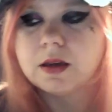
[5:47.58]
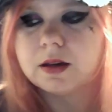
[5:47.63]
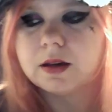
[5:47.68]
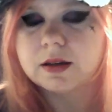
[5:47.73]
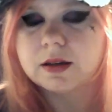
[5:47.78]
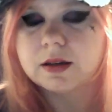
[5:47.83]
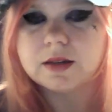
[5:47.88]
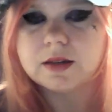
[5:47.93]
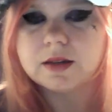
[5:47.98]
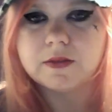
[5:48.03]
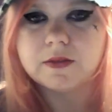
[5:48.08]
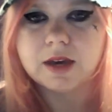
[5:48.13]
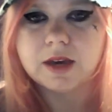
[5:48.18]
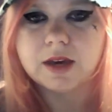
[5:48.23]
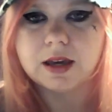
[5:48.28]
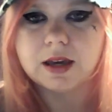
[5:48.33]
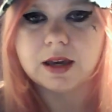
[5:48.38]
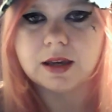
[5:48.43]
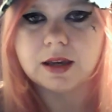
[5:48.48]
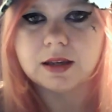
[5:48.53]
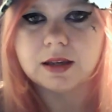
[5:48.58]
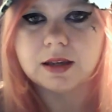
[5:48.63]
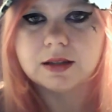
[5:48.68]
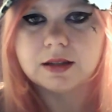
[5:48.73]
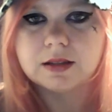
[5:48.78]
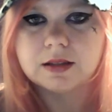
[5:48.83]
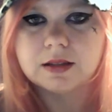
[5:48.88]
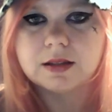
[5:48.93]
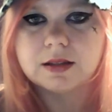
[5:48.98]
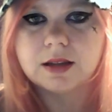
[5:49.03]
convey
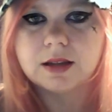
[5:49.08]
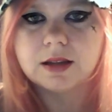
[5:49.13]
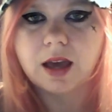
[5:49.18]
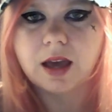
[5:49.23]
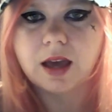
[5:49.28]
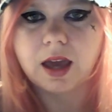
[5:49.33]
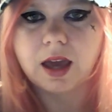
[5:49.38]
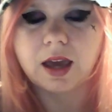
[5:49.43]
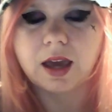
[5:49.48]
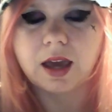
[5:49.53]
and